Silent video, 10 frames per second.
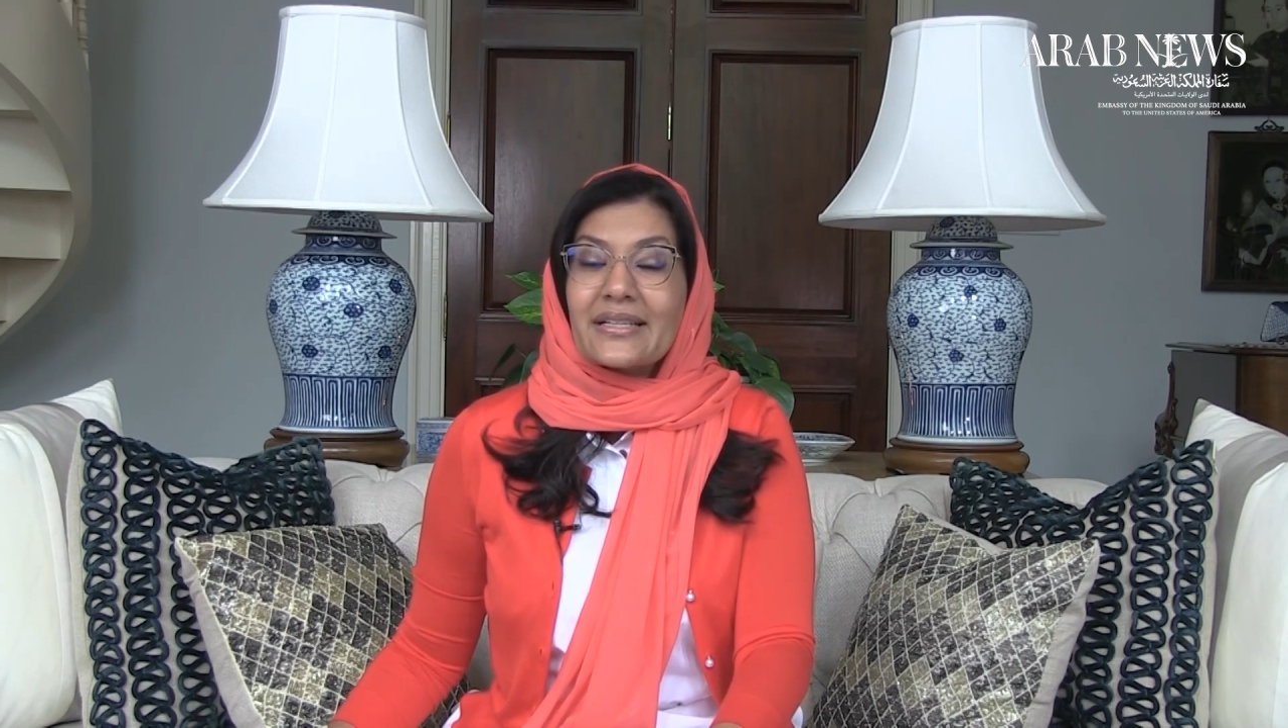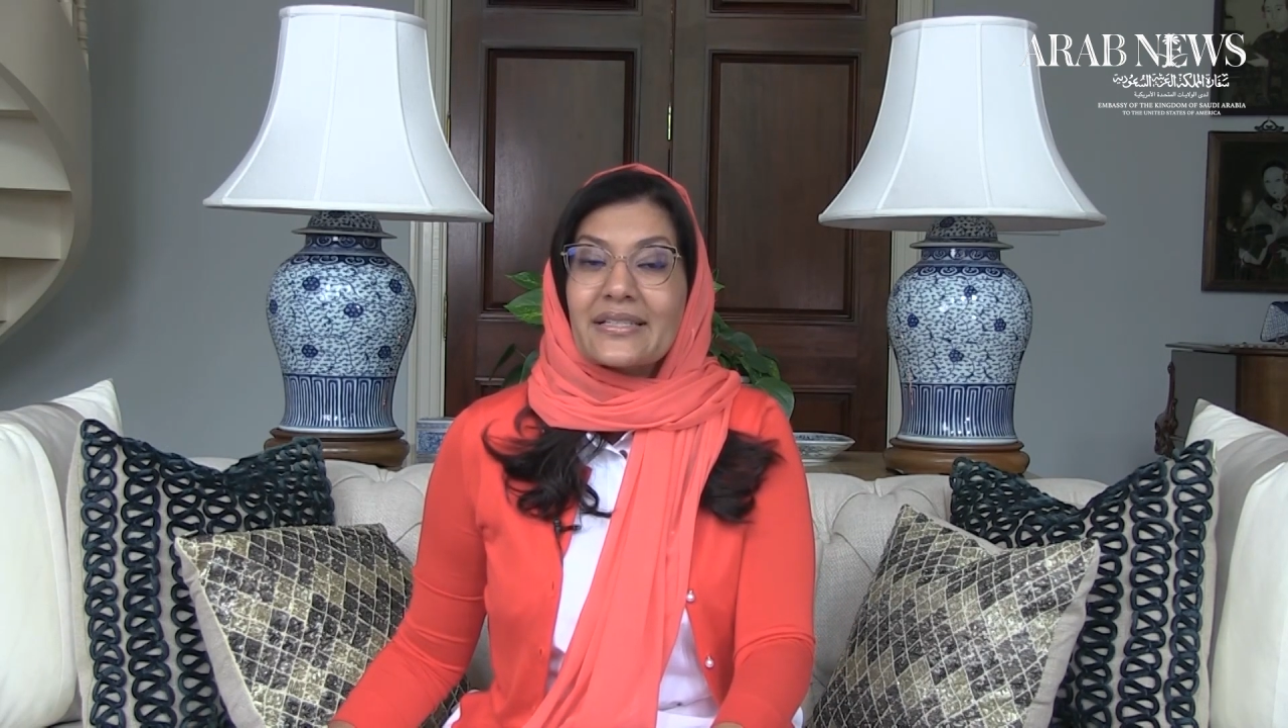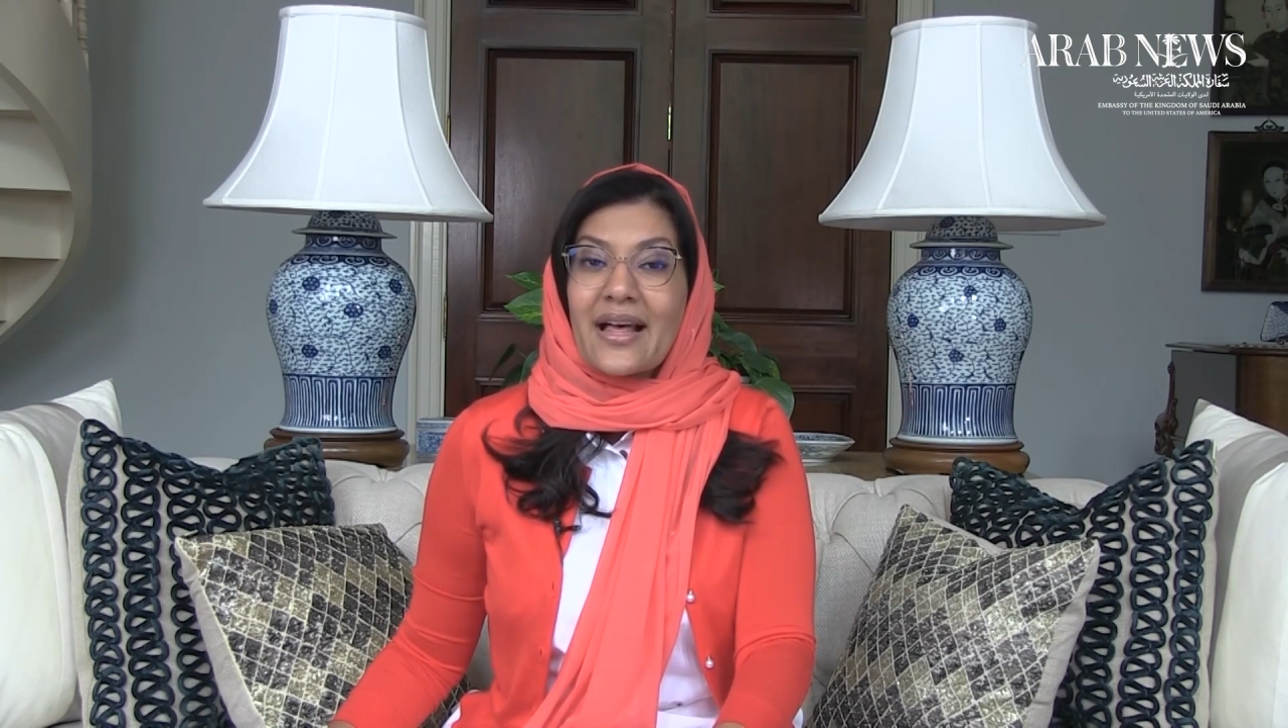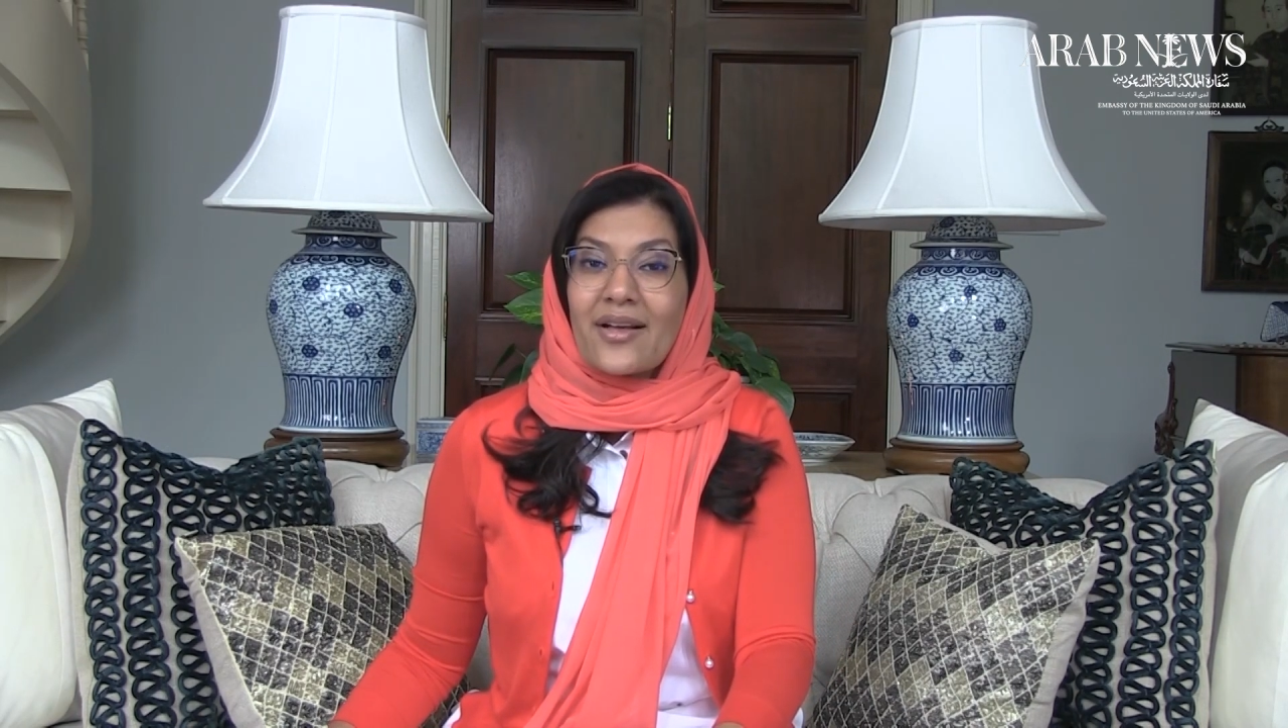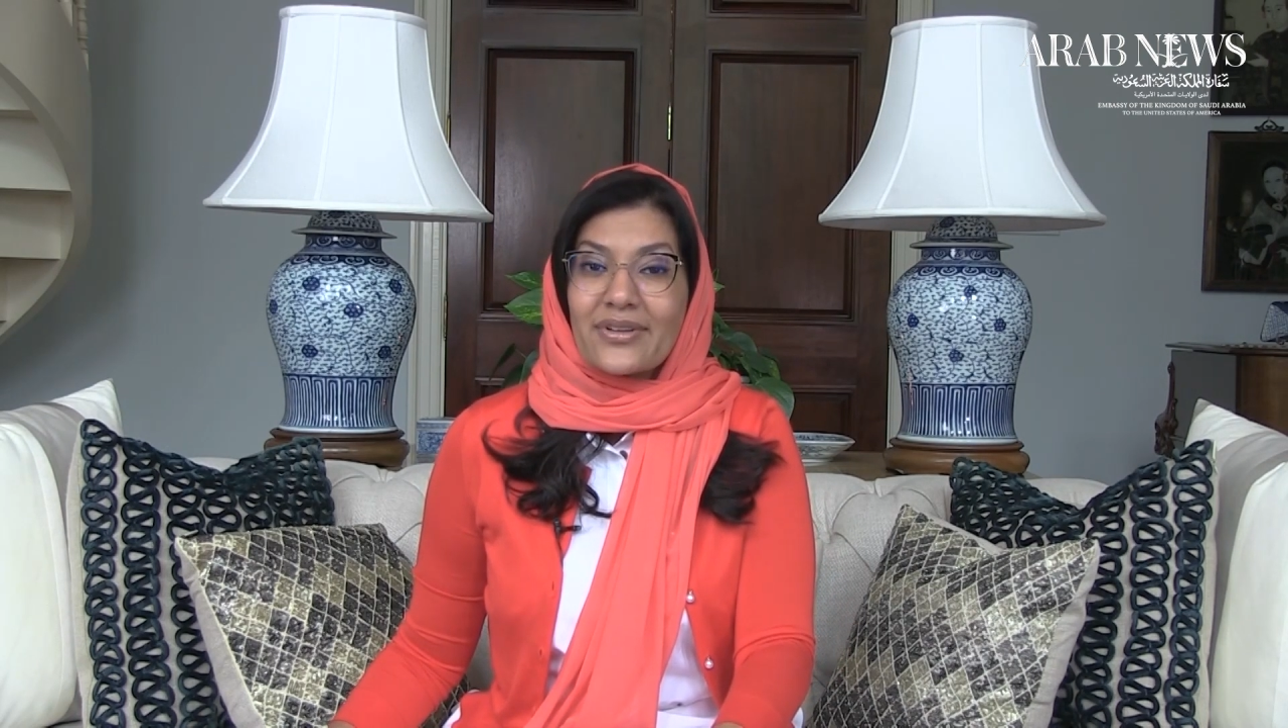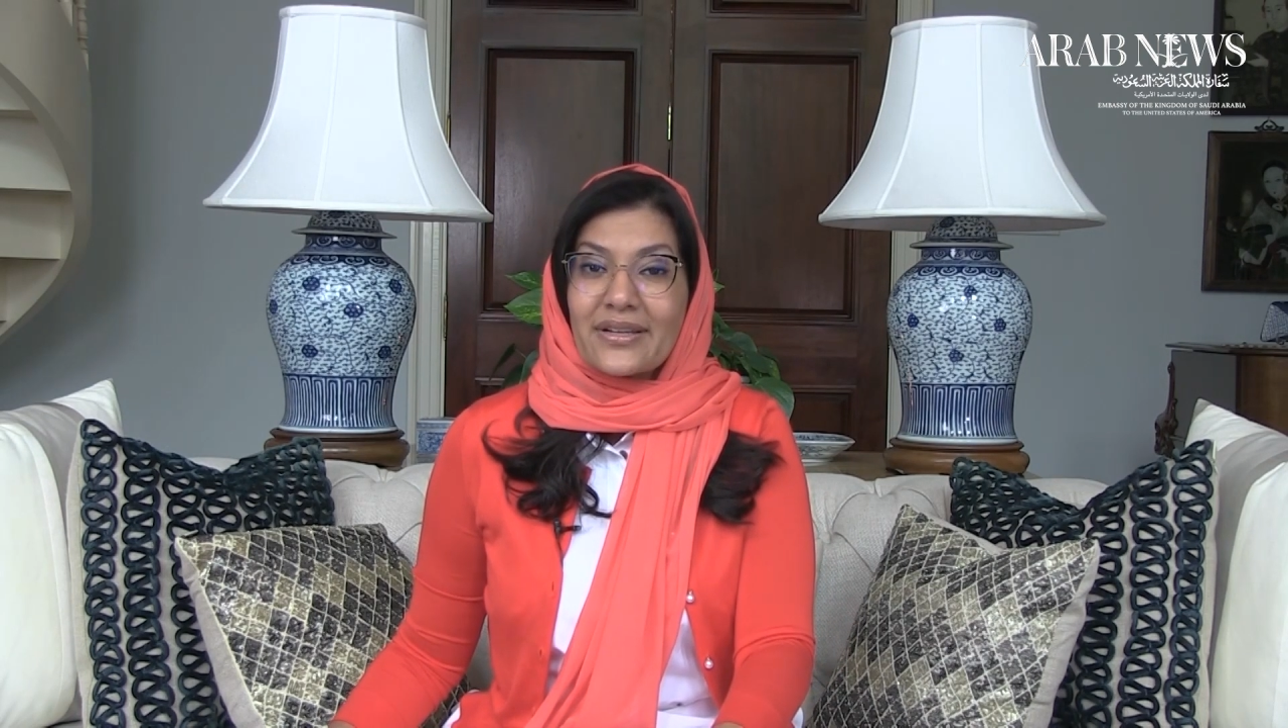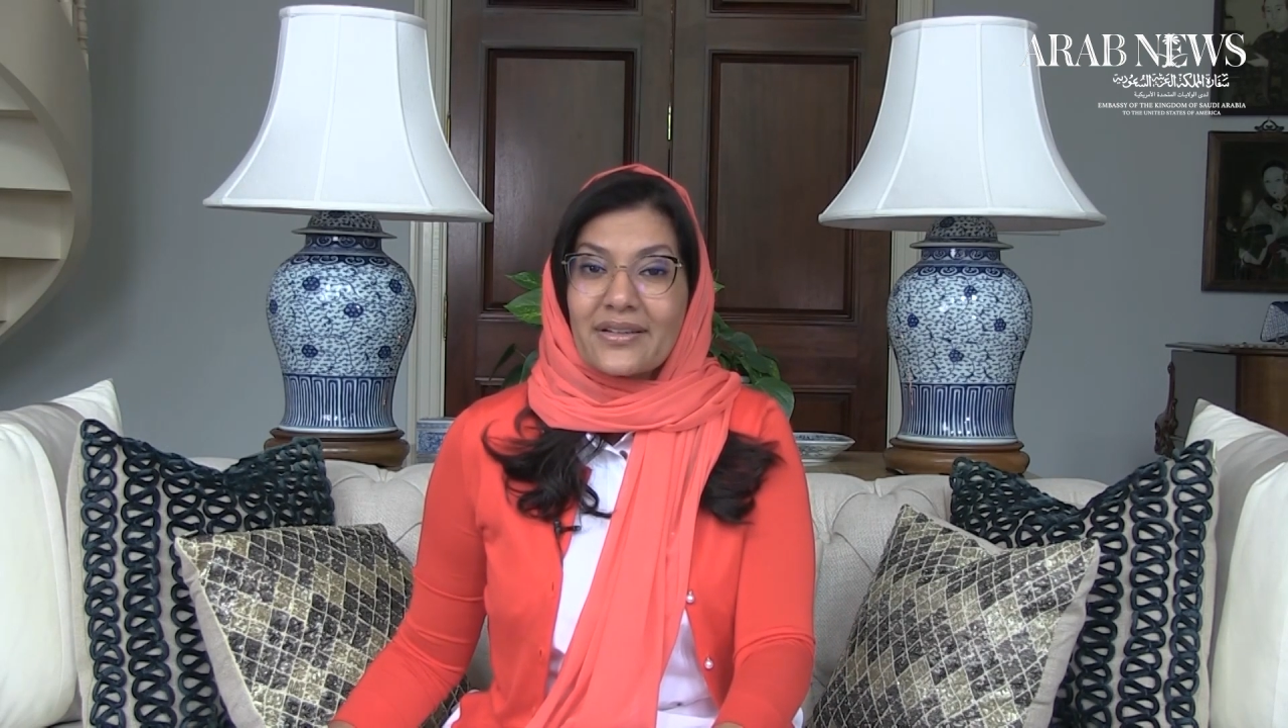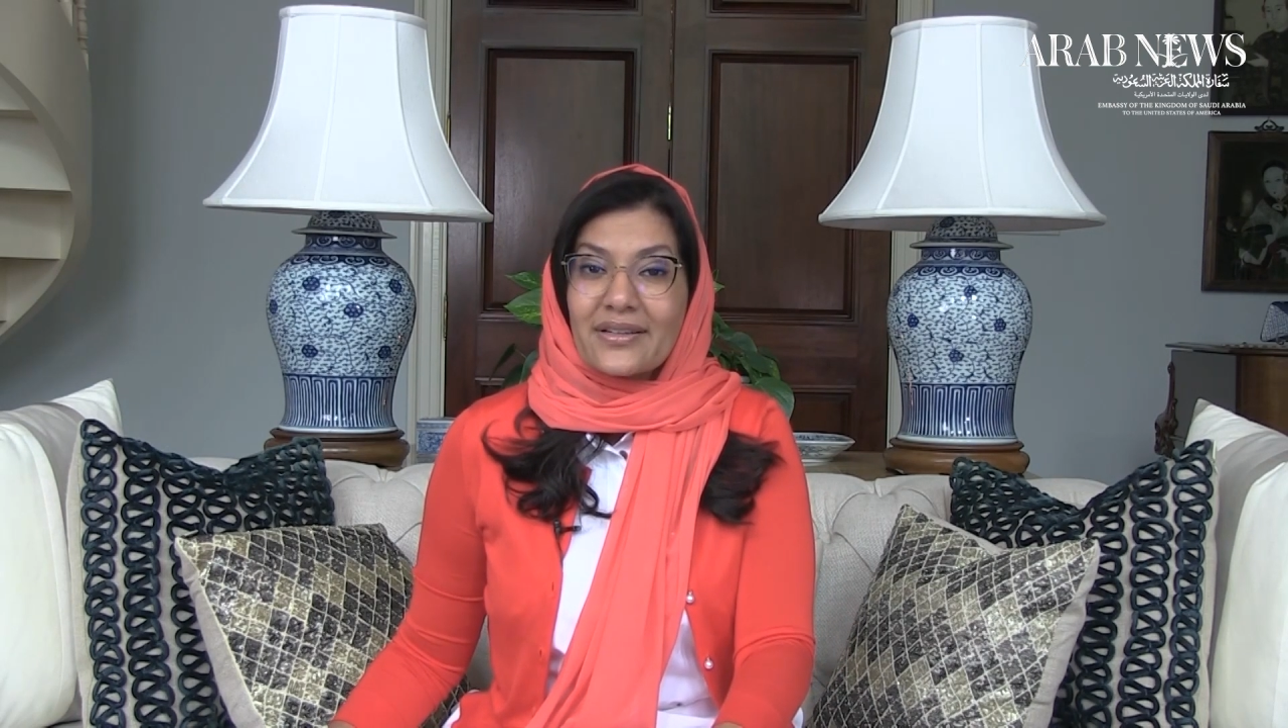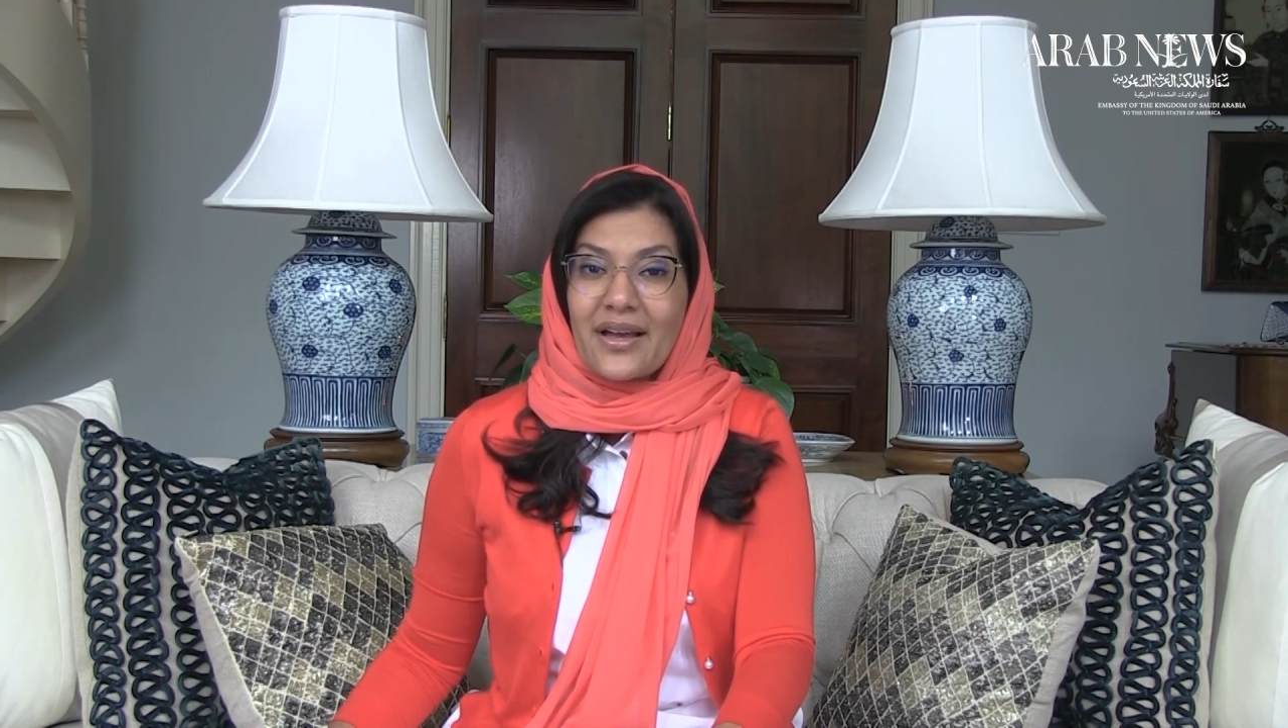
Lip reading: savvy,